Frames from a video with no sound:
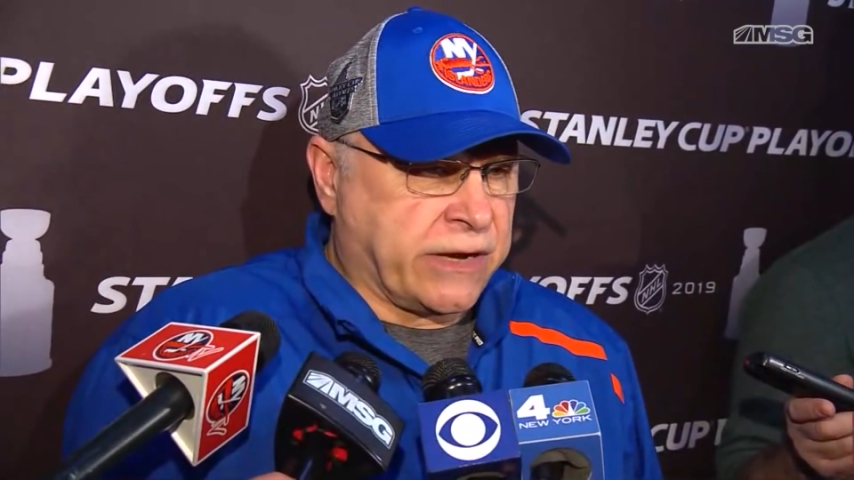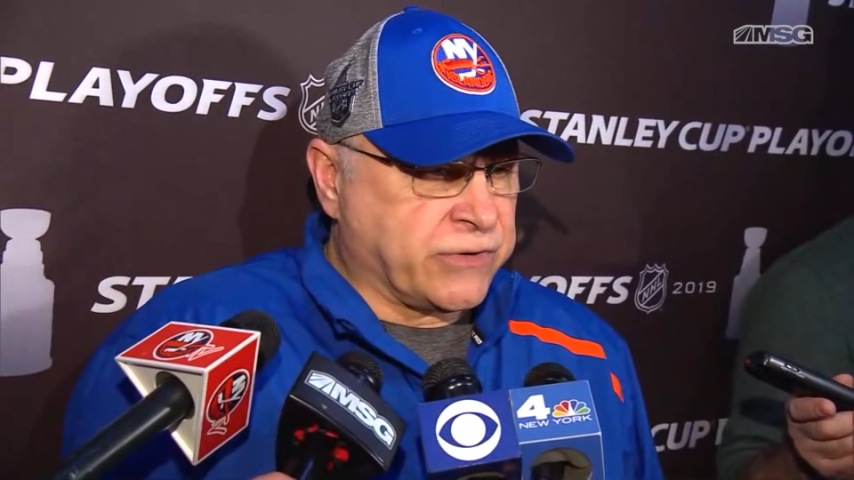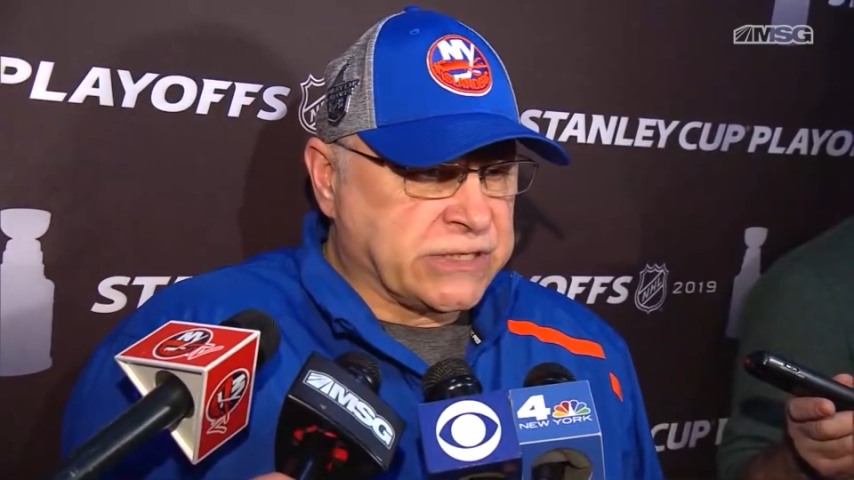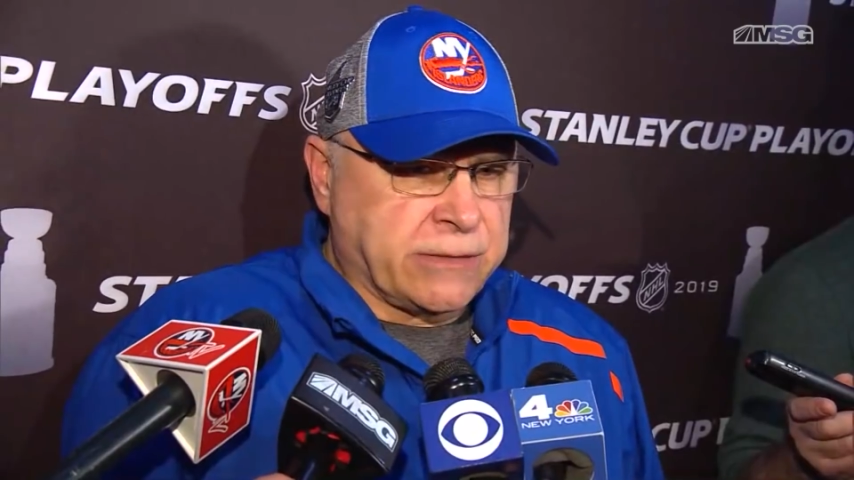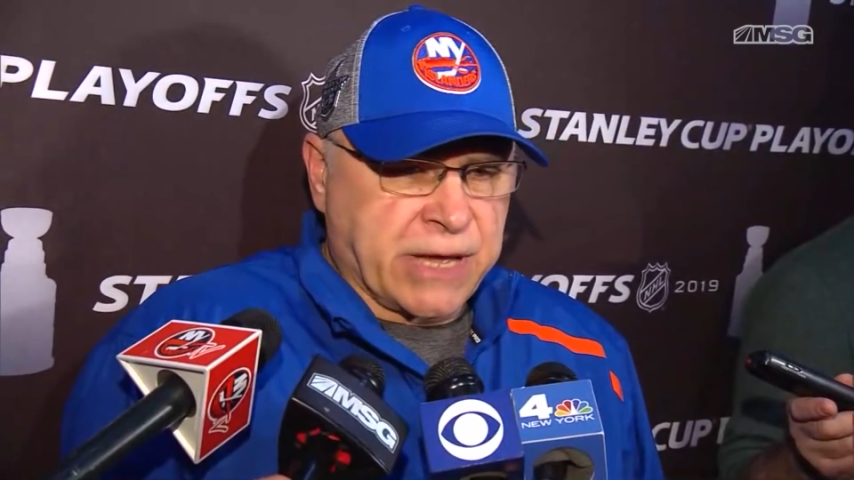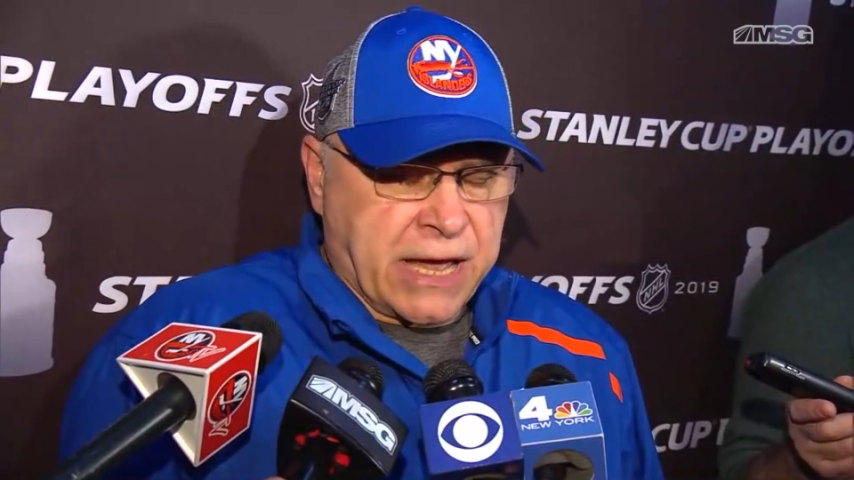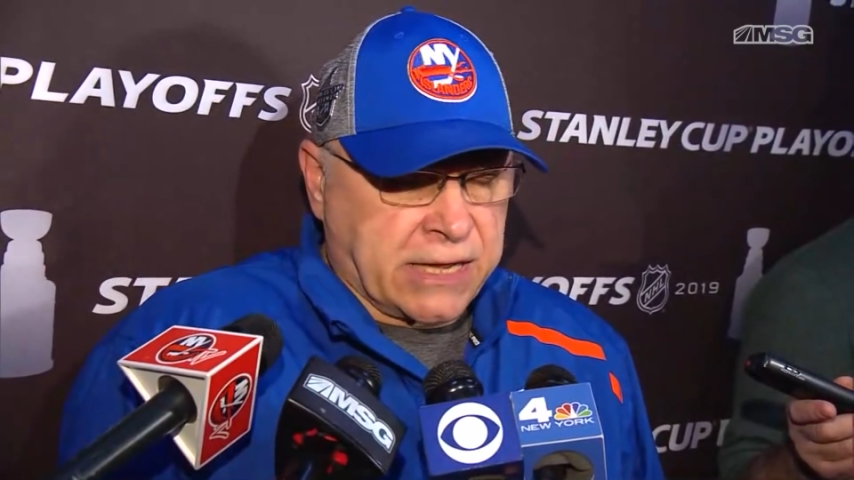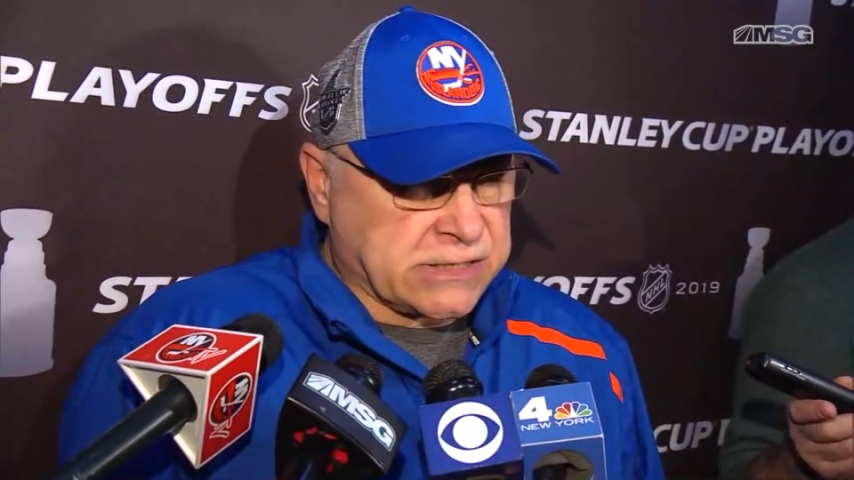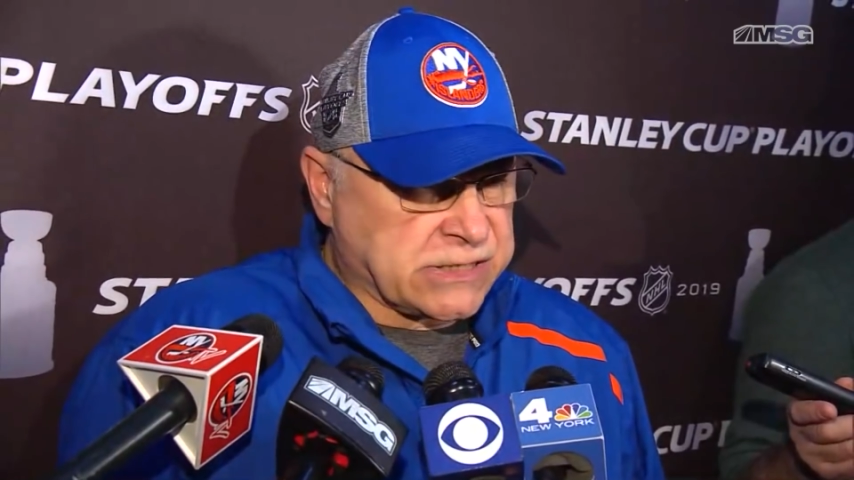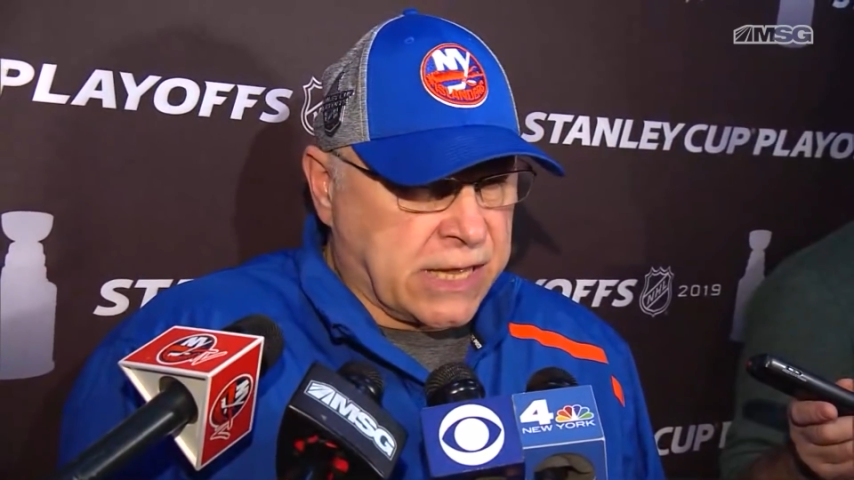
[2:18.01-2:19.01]
Every team
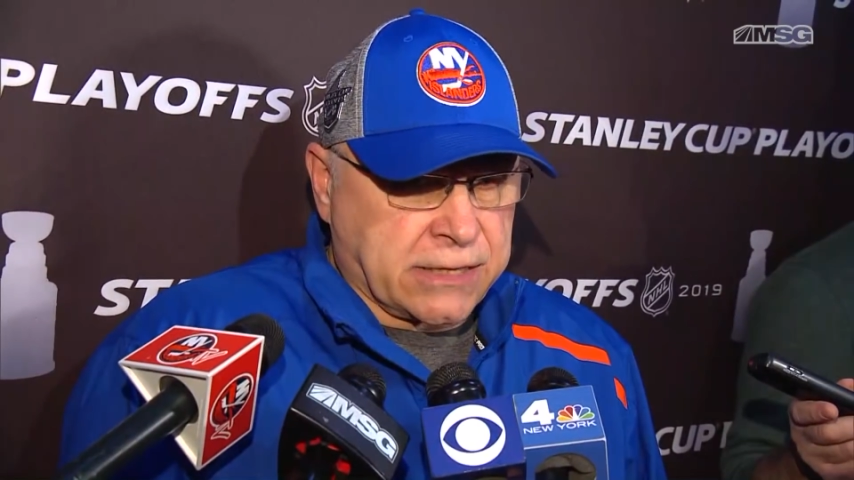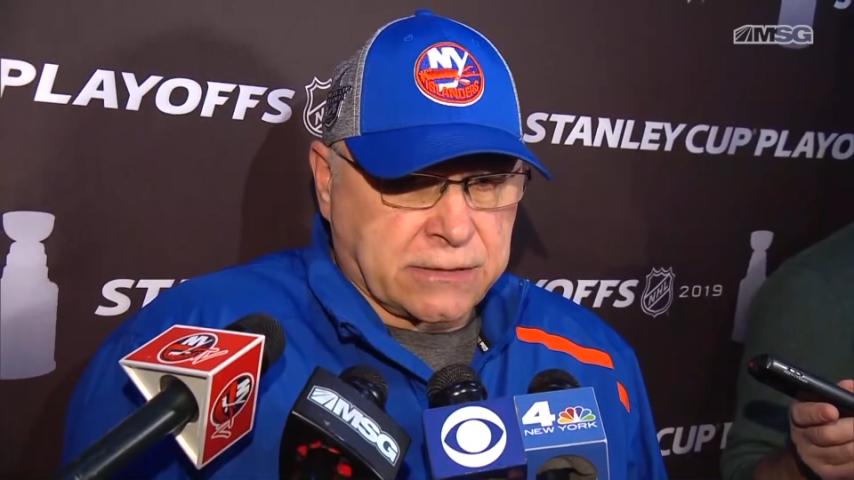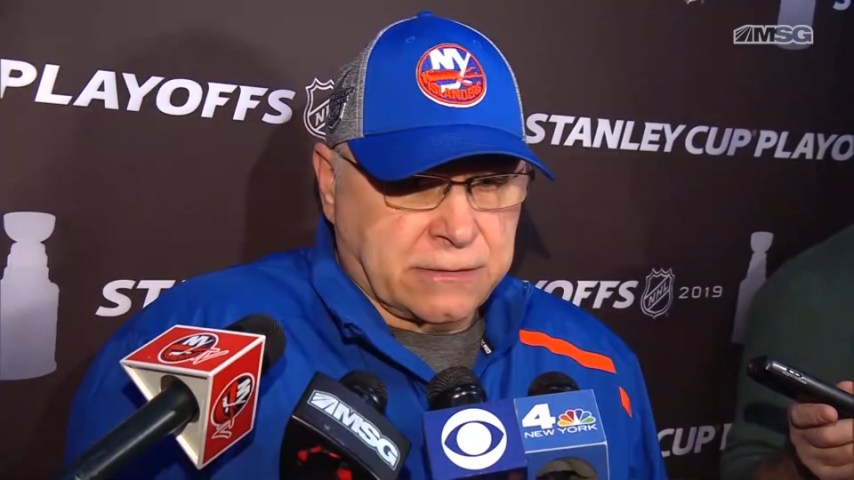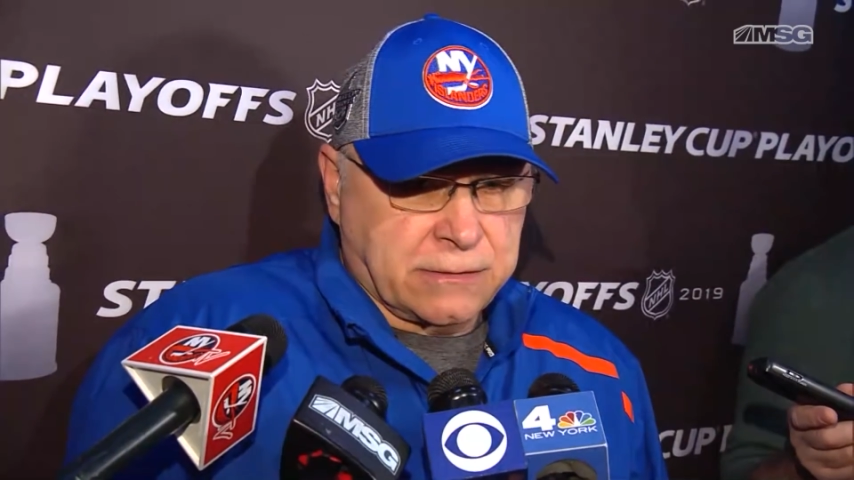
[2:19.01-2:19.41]
has that